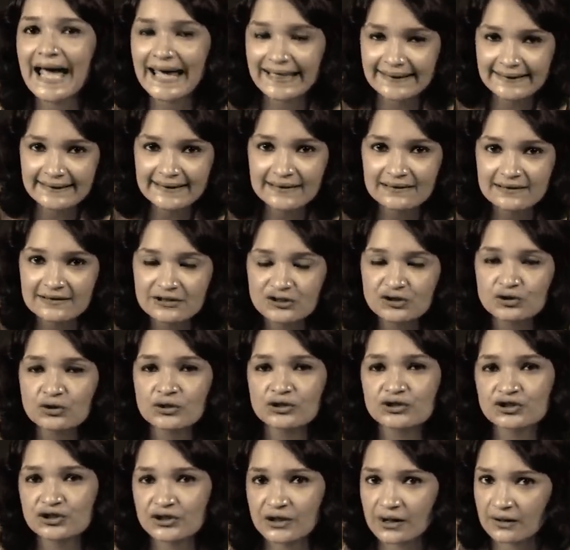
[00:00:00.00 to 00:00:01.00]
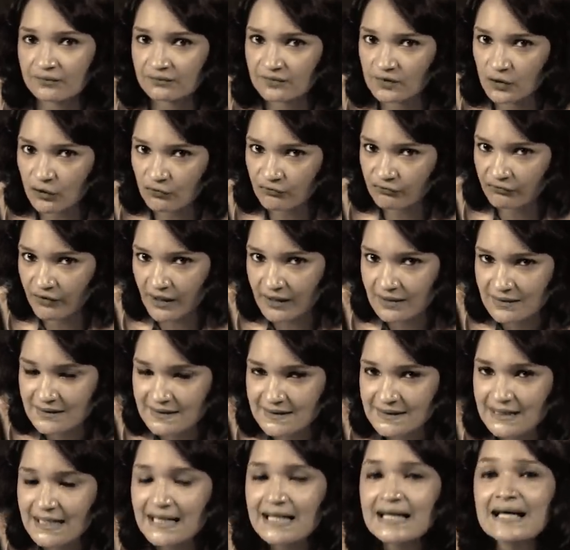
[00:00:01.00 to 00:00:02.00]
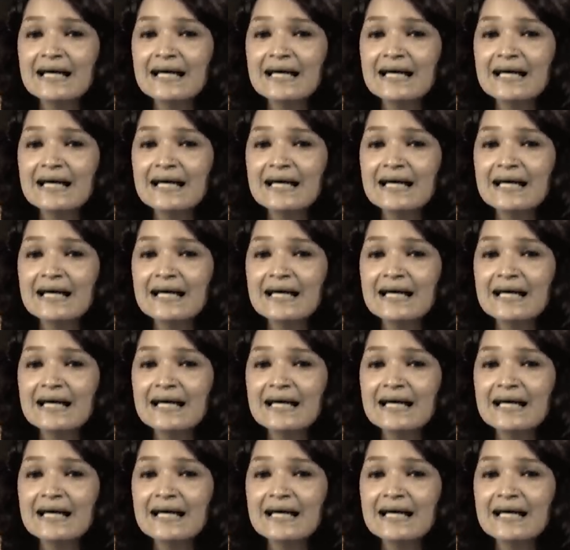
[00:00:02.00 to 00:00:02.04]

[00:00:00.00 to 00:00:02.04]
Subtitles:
and English. You can share it with your friends.